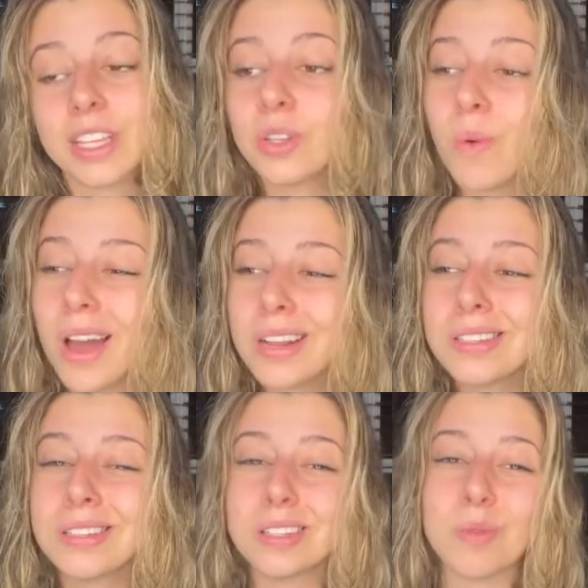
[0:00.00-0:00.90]
so why
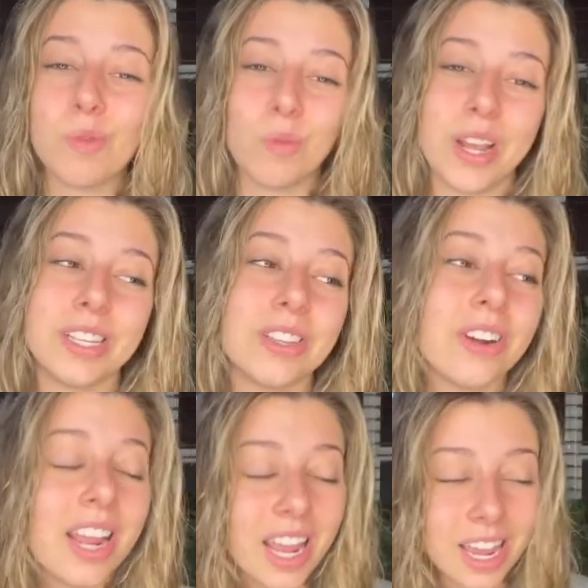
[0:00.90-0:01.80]
doesn't someone raise their
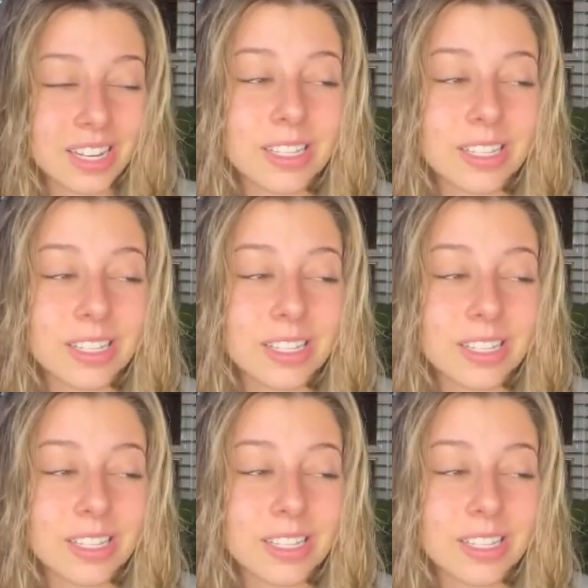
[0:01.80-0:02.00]
hand?